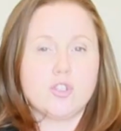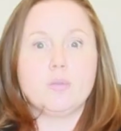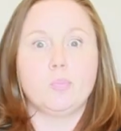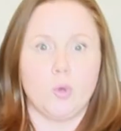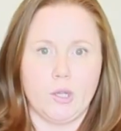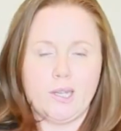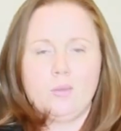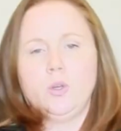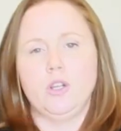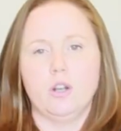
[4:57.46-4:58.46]

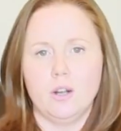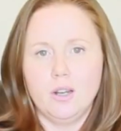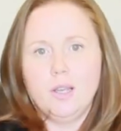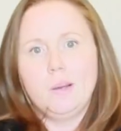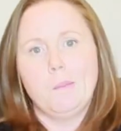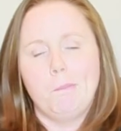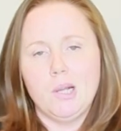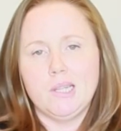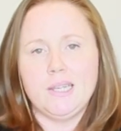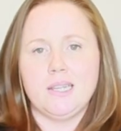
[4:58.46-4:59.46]
sproing when you're
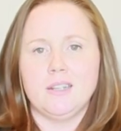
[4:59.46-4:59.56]
pulling